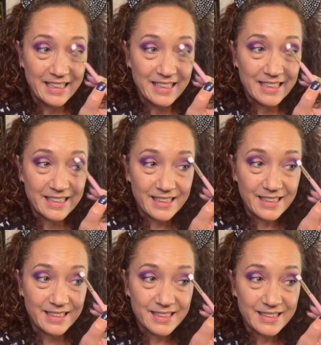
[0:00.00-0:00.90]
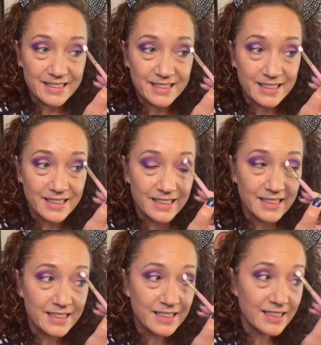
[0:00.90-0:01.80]
ah, this is,
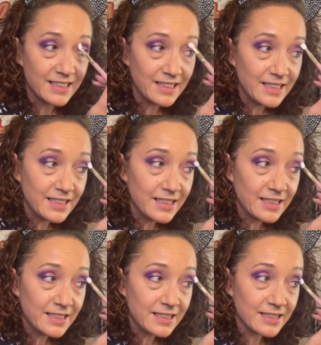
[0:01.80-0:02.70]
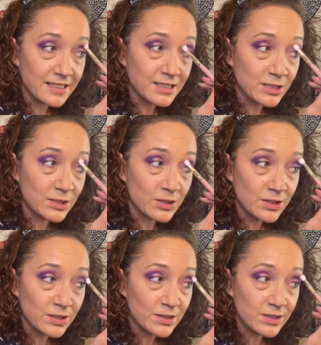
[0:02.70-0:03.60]
this is
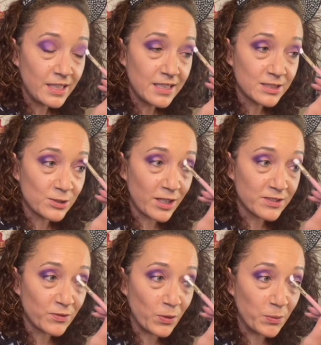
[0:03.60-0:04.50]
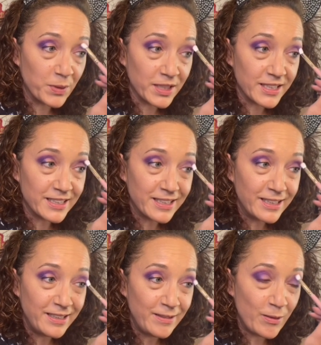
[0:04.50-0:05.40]
not stressful, but
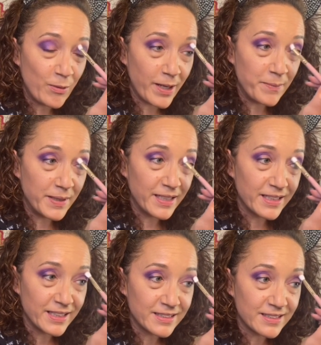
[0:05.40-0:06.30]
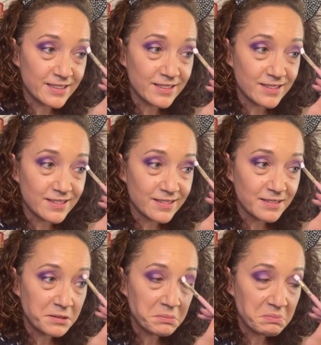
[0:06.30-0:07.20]
you know what I mean. It's just,
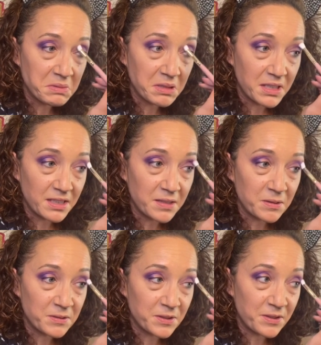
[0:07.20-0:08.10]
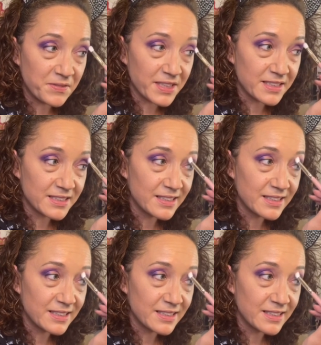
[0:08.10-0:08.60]
I get a little nervous.